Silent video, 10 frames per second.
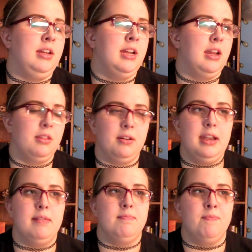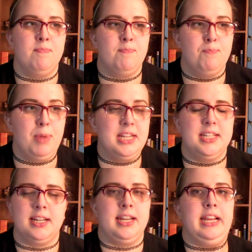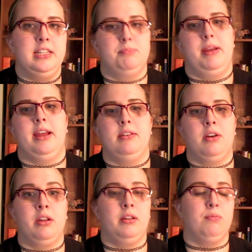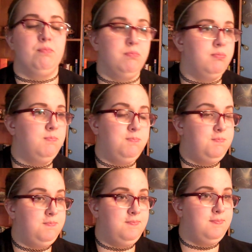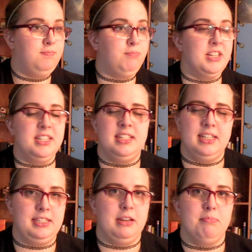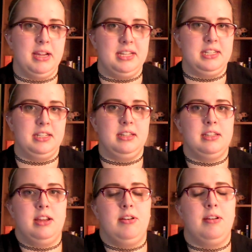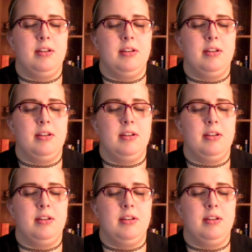getting their basic needs met on a consistent basis.